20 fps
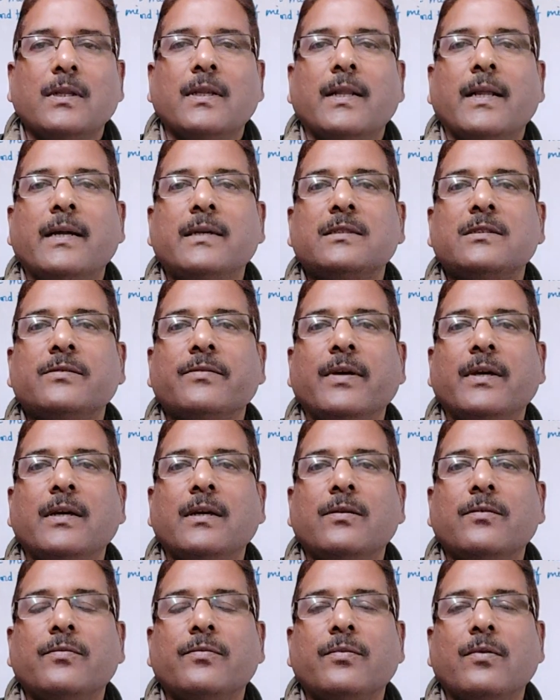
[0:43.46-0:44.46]
That's
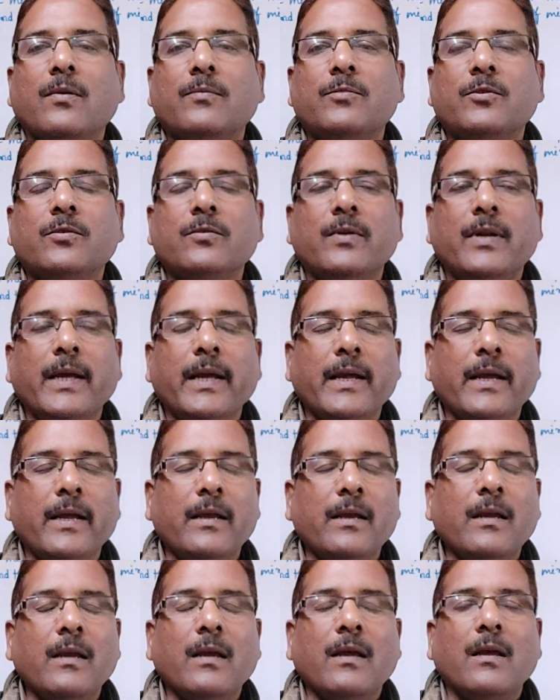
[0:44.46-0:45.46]
why from
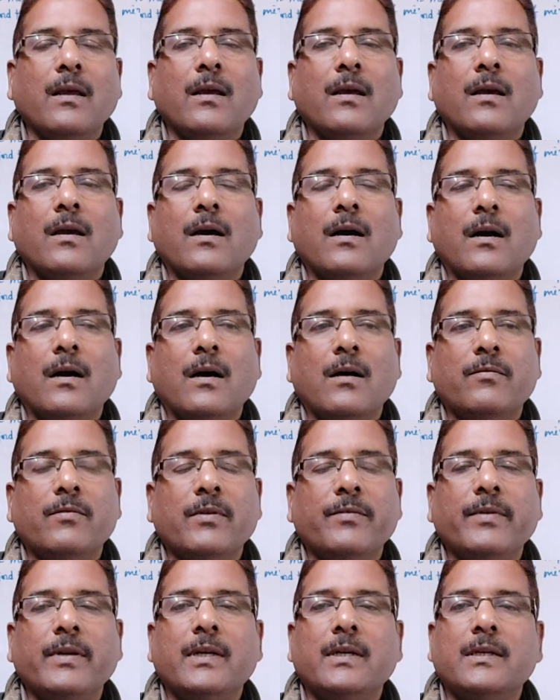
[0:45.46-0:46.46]
today we
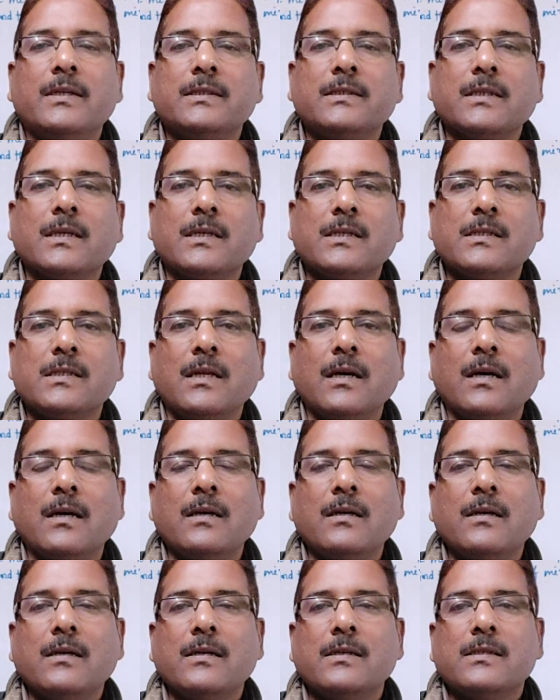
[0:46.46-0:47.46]
will discuss
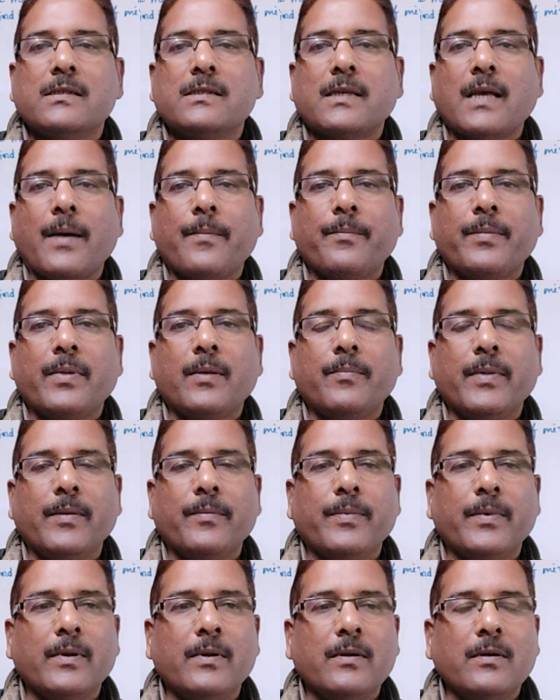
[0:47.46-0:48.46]
the sample
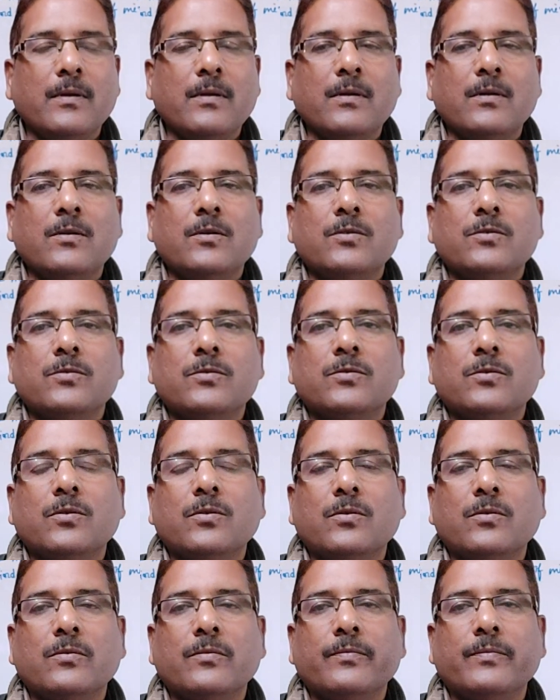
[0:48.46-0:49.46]
paper.
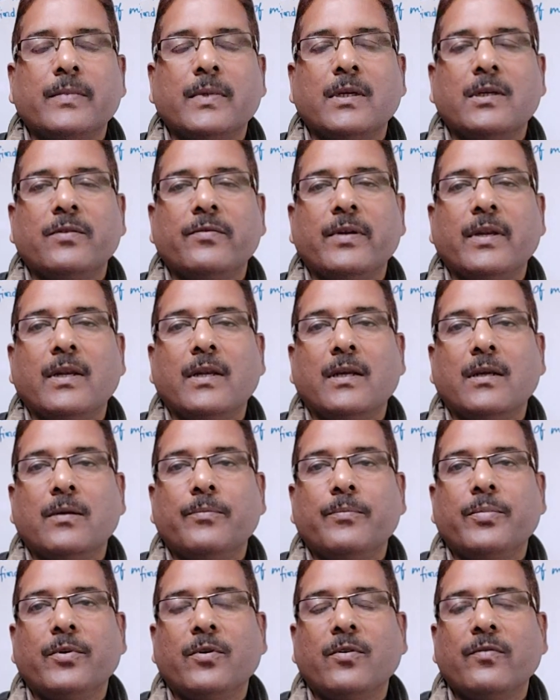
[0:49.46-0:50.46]
So, it will
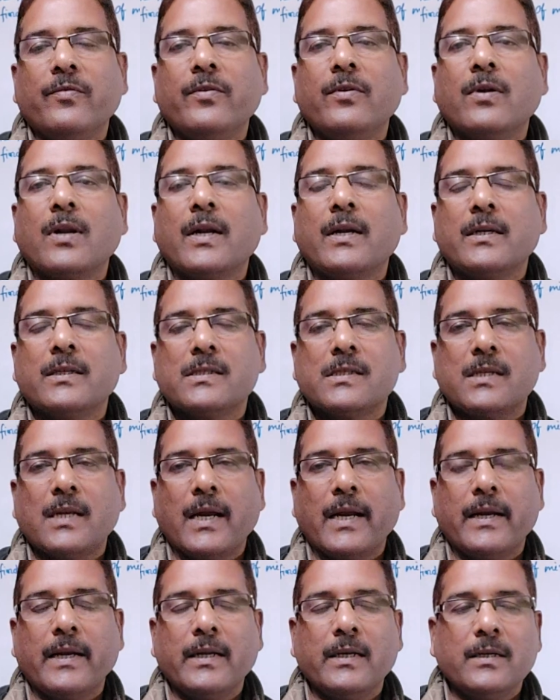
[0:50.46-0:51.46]
improve your
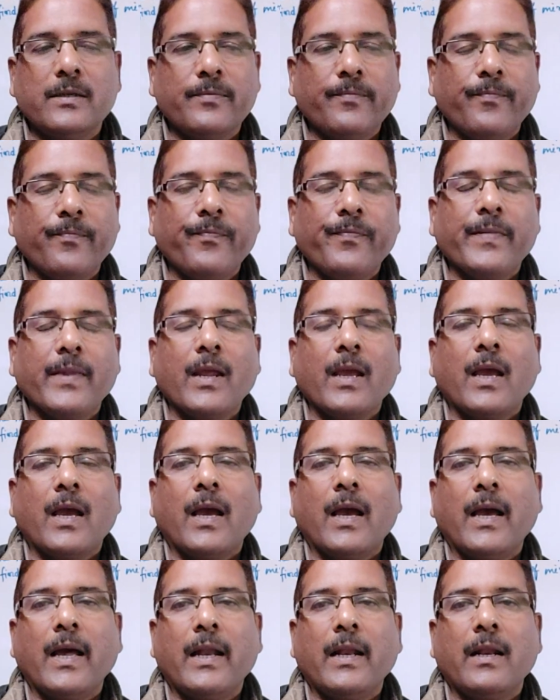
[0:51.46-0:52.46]
understanding
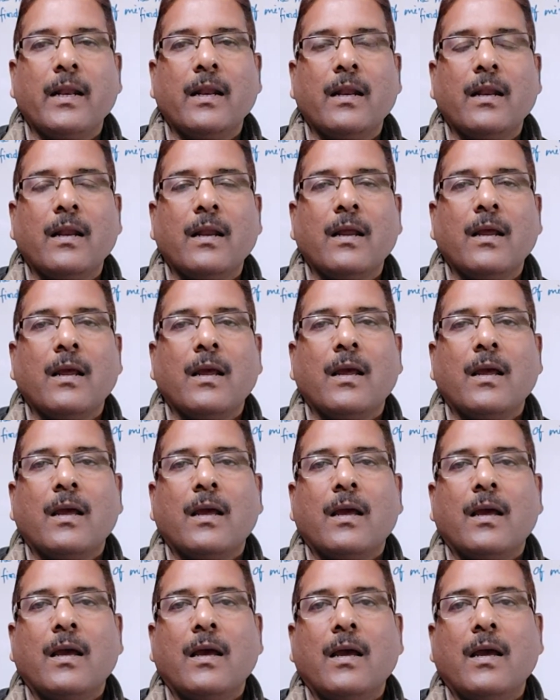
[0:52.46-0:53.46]
and
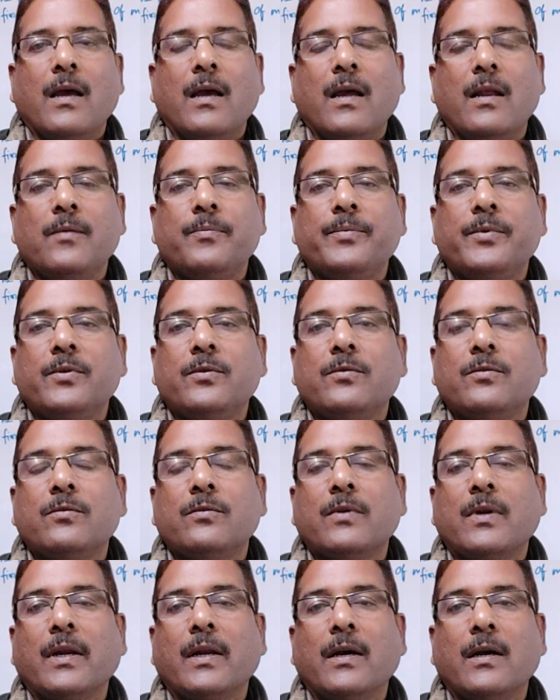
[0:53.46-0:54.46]
help you
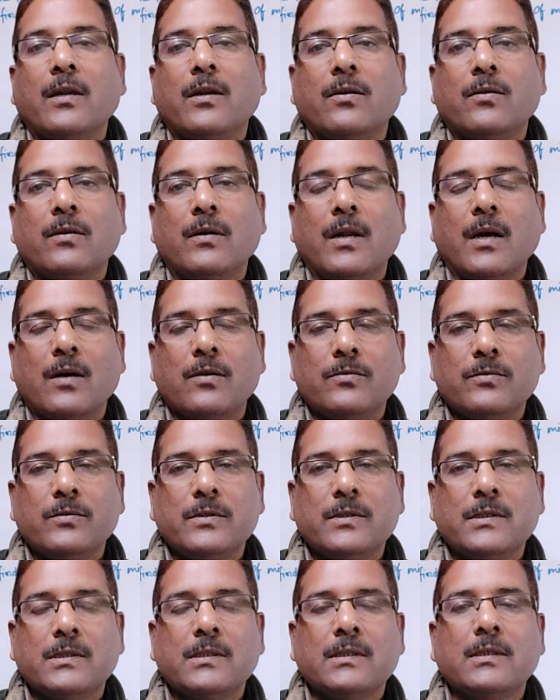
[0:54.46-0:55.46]
to clear your
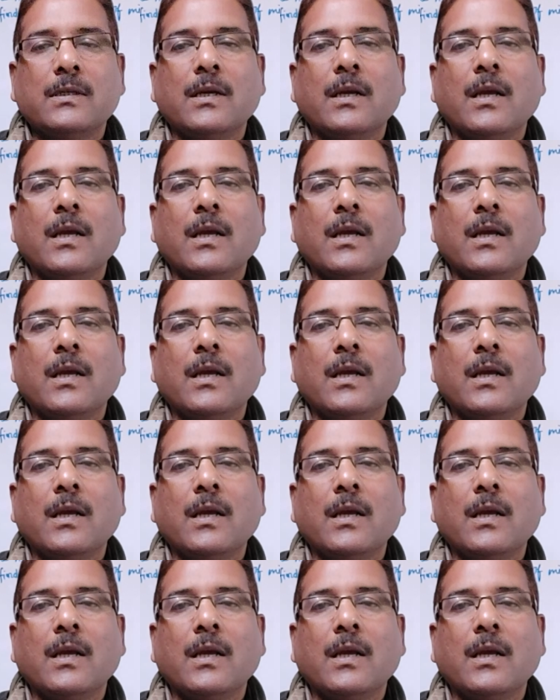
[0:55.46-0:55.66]
doubts